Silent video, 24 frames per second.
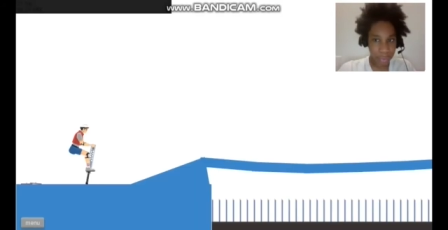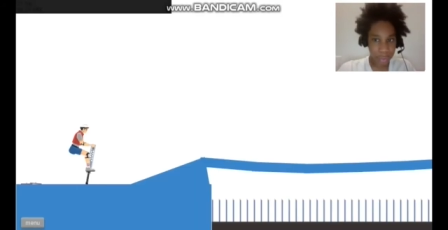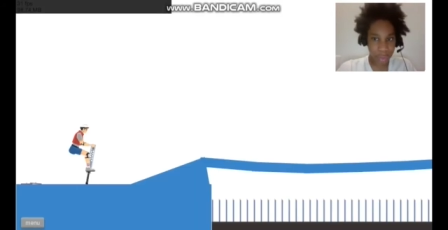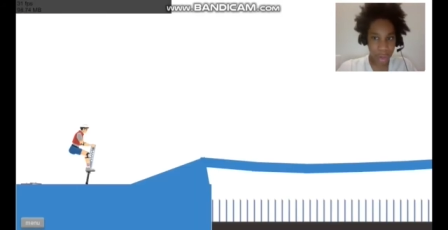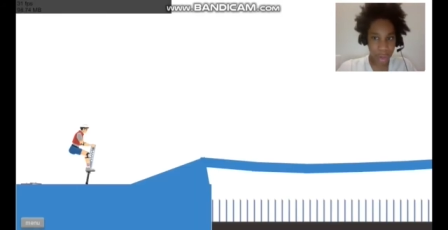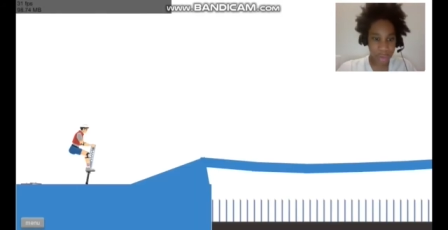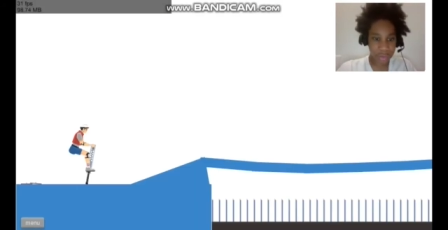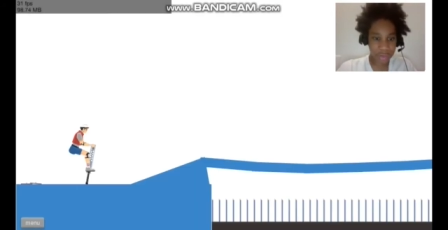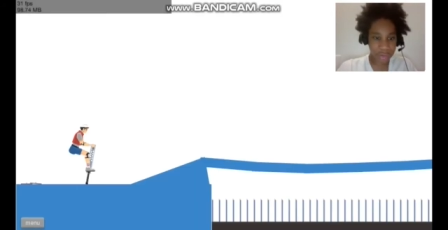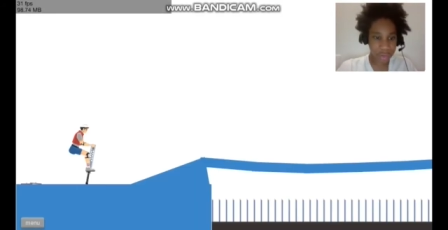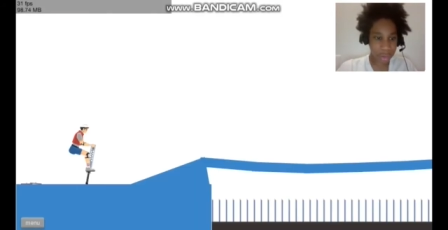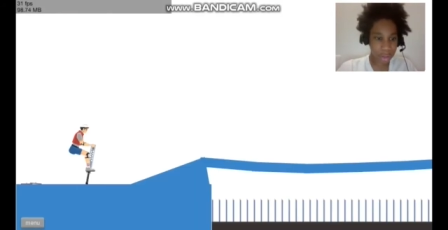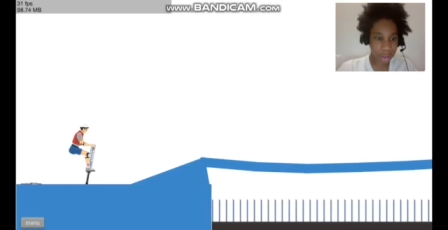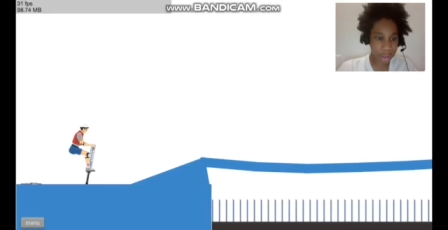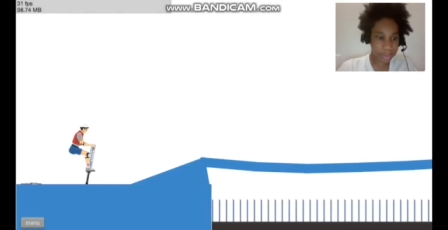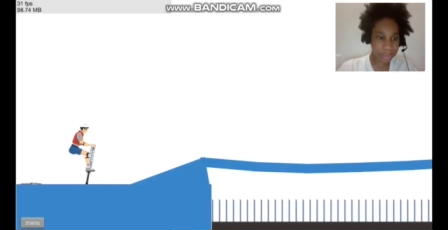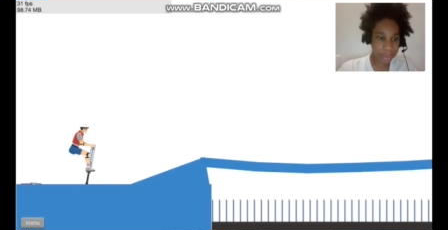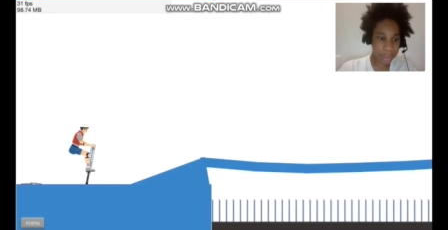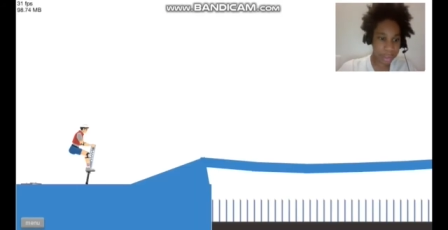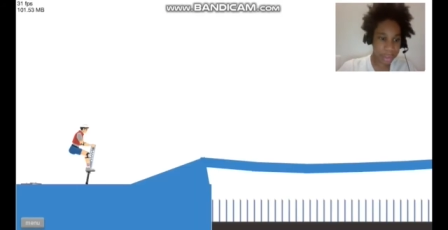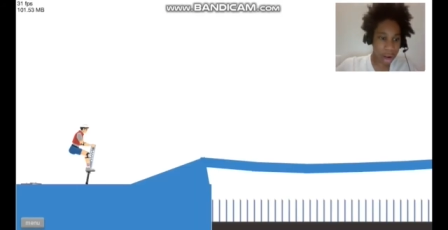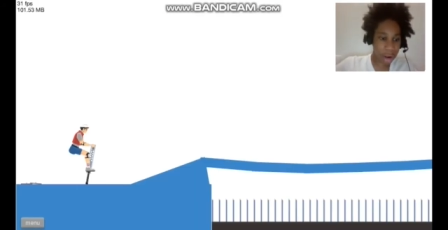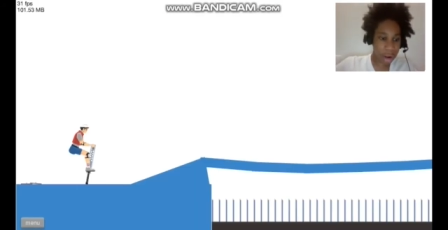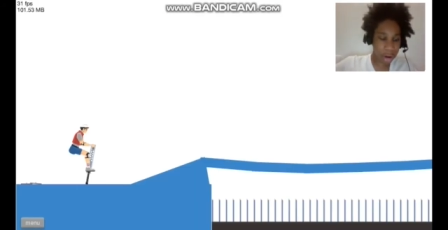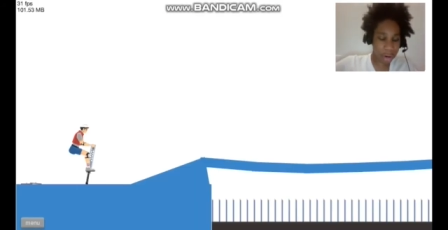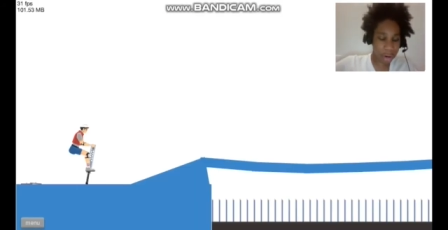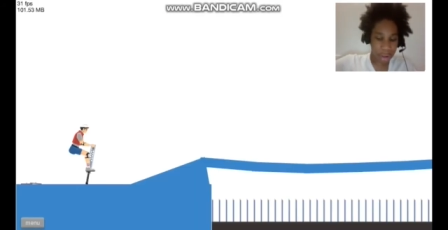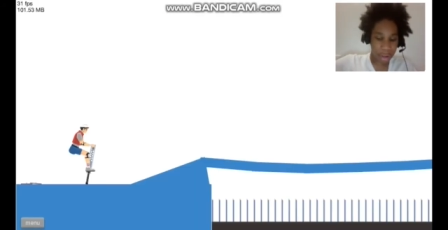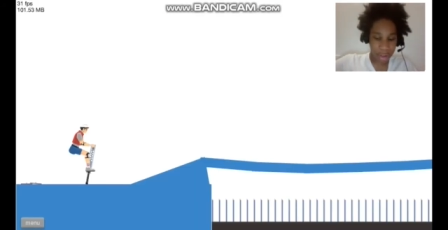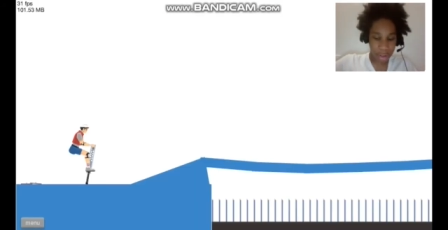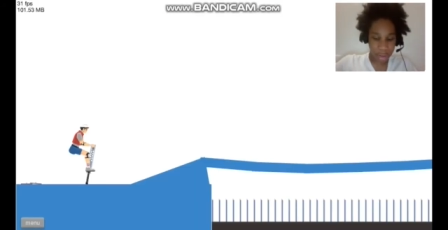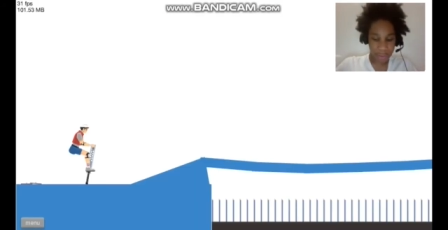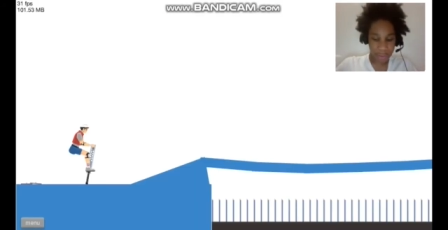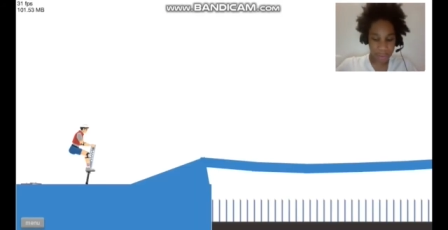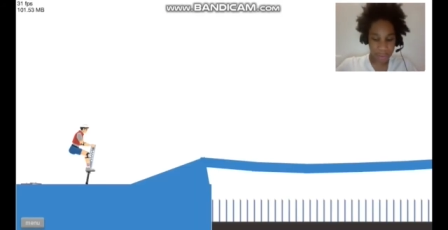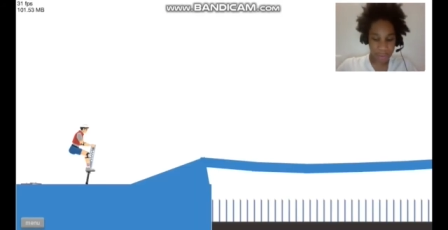Alright, so here we go.
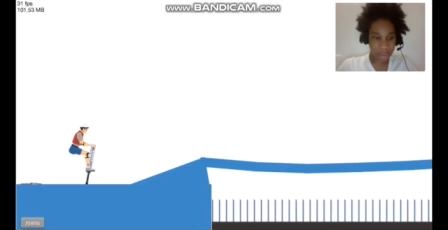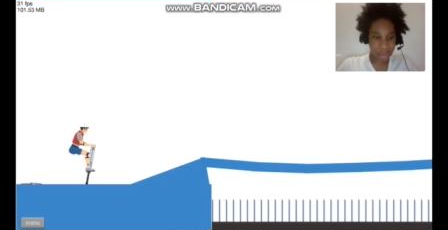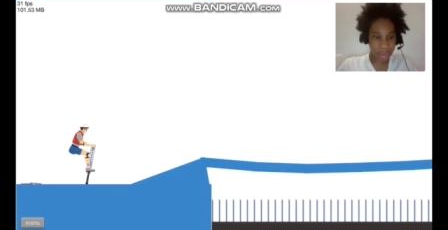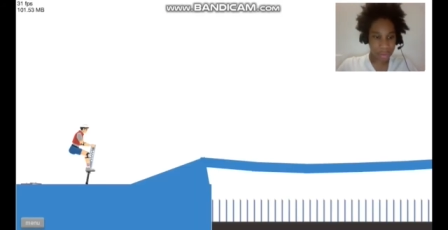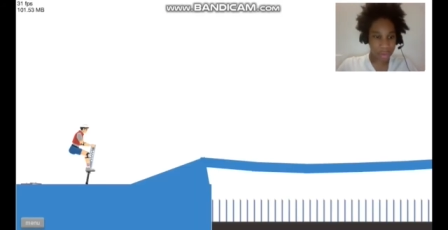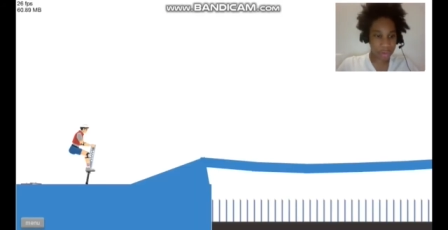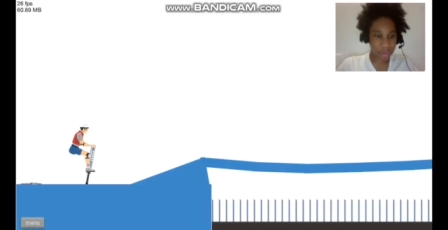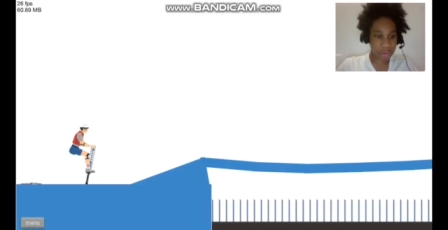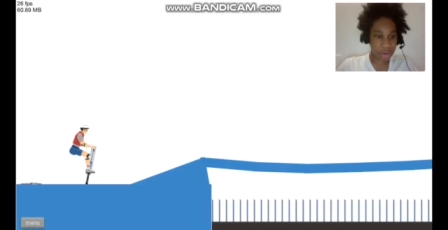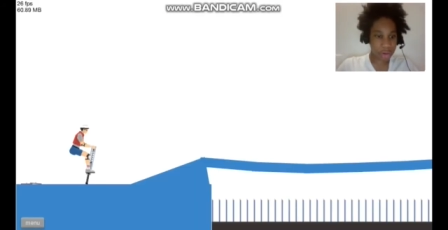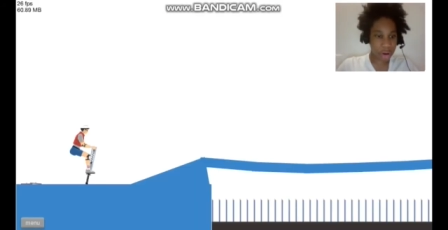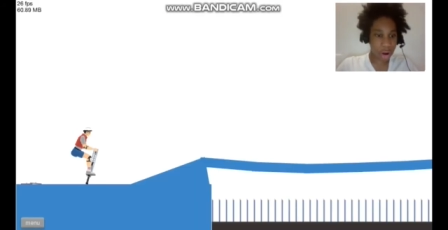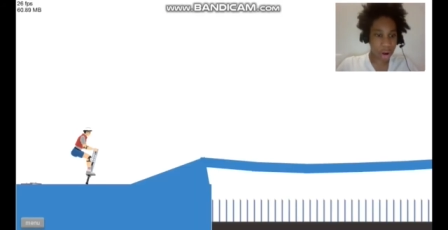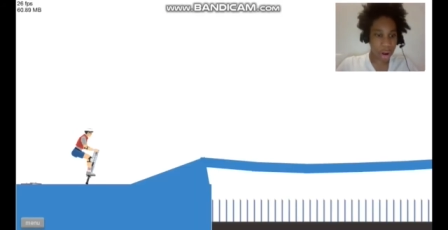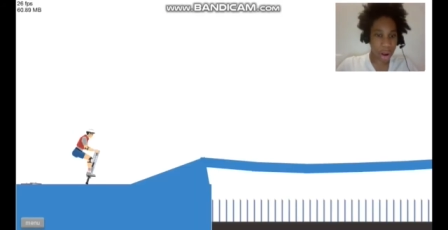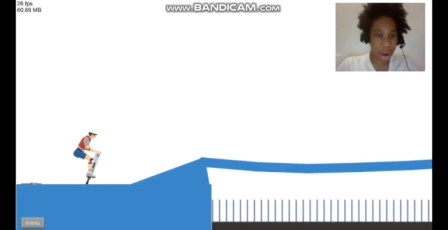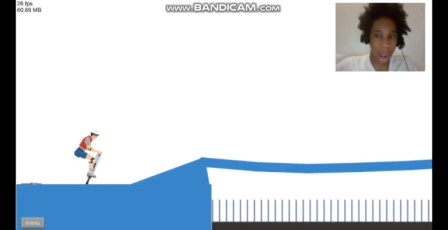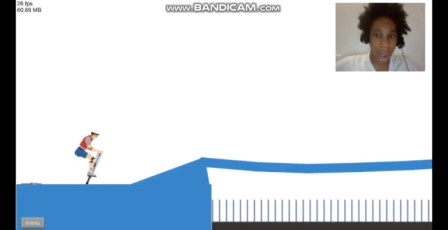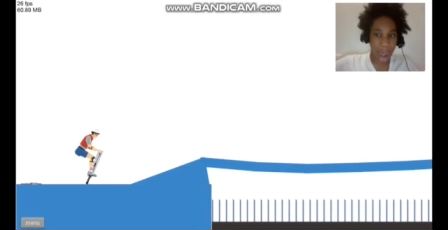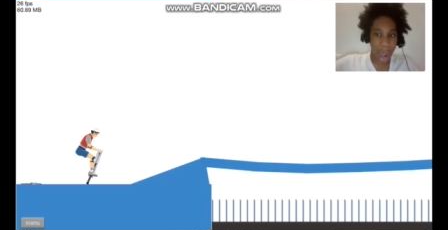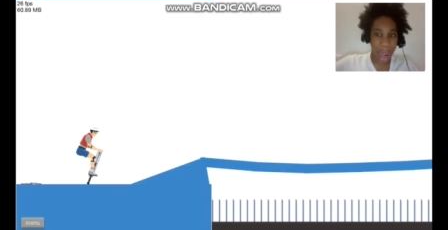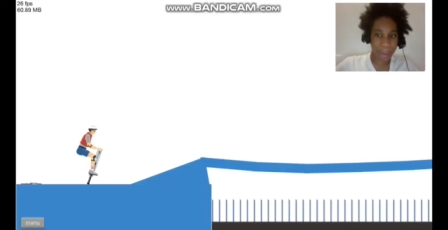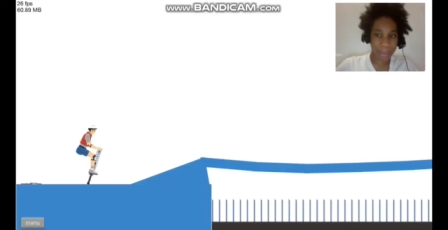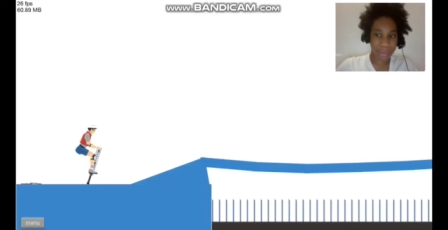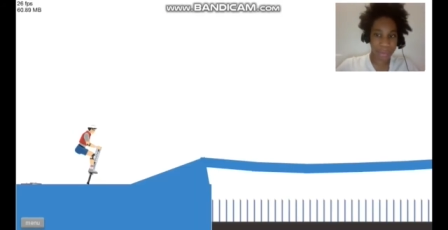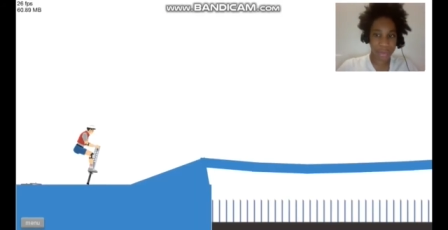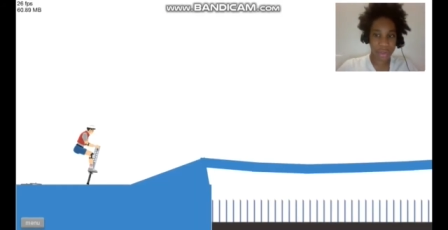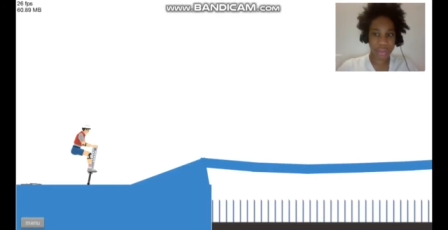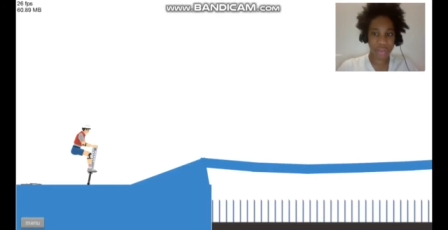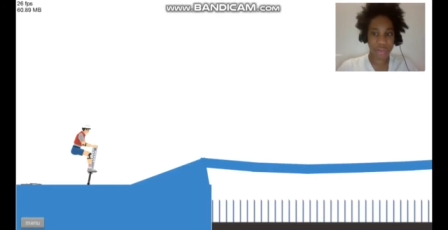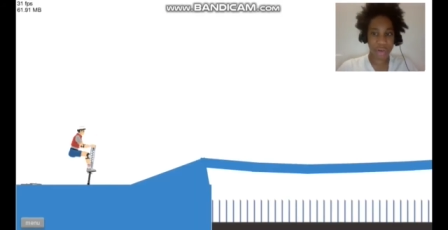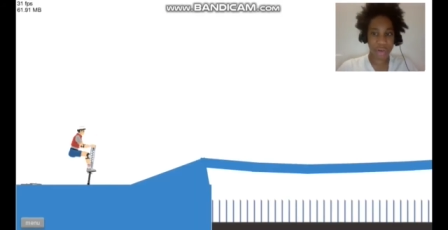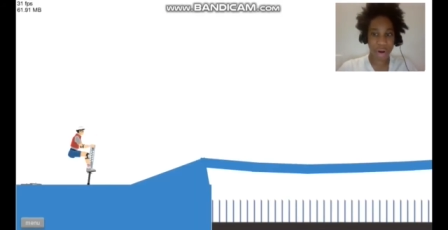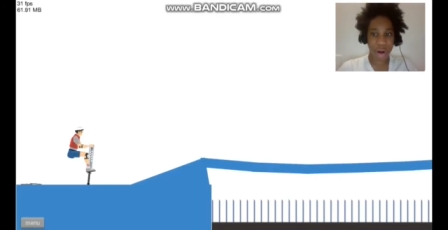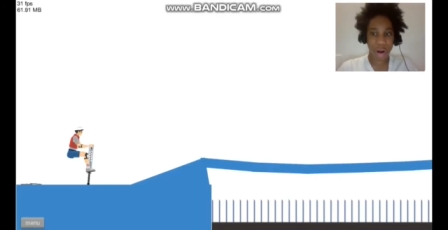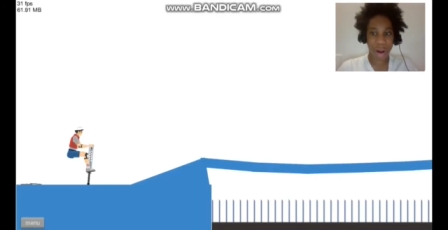This this call uh, this
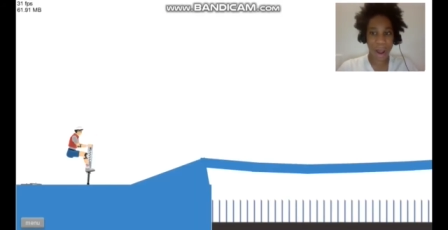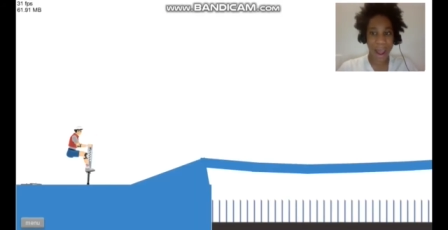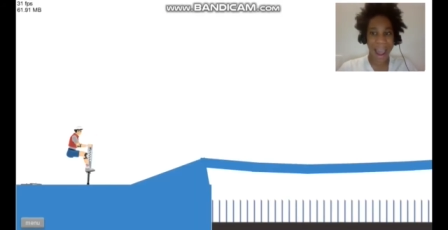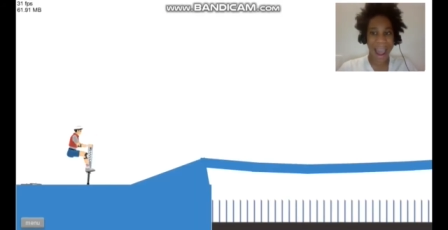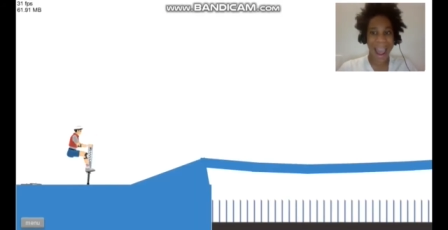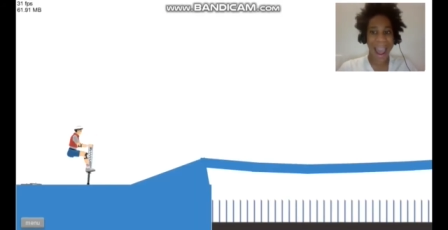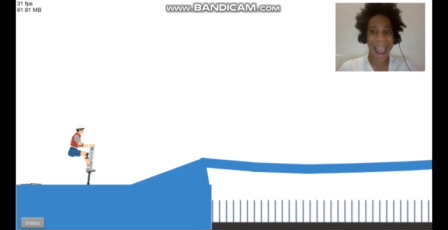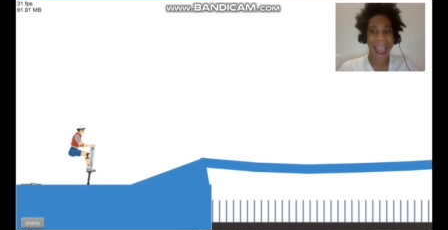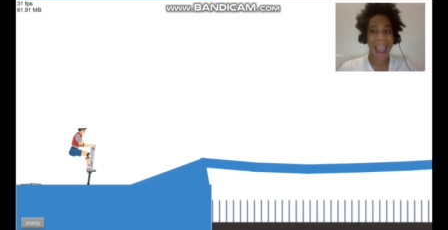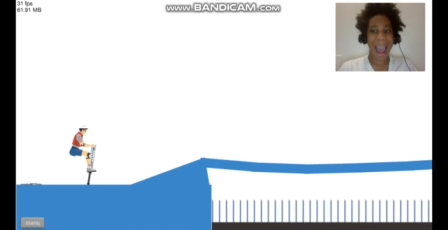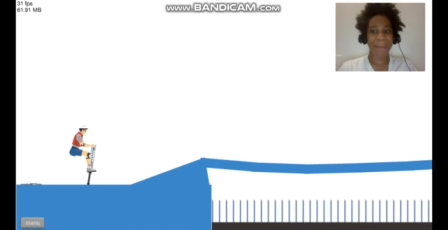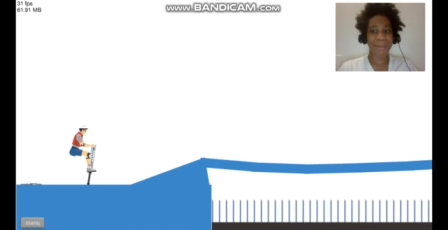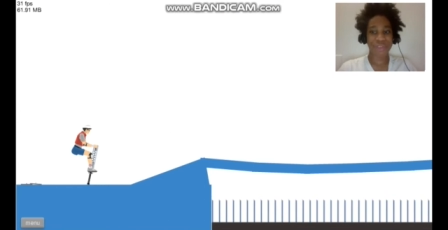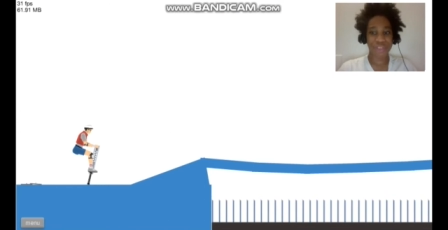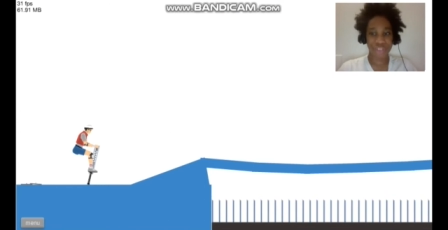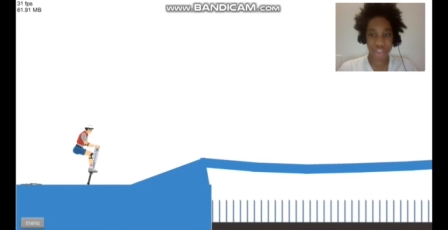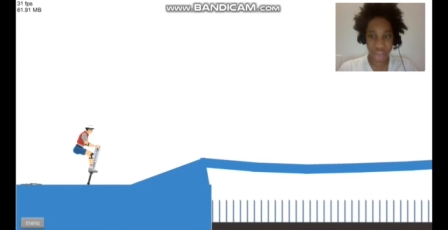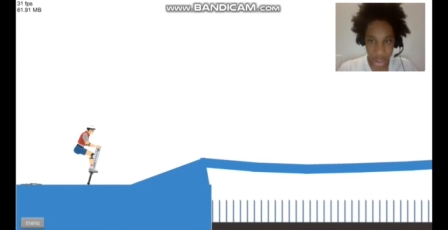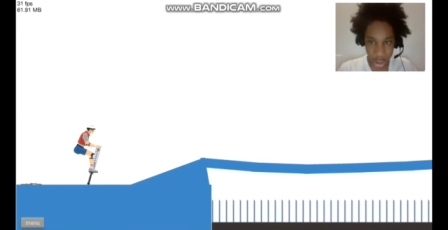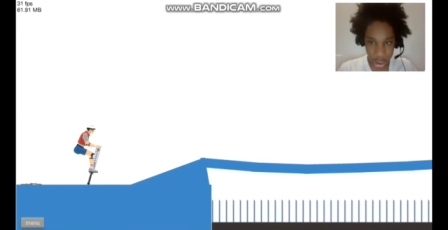call option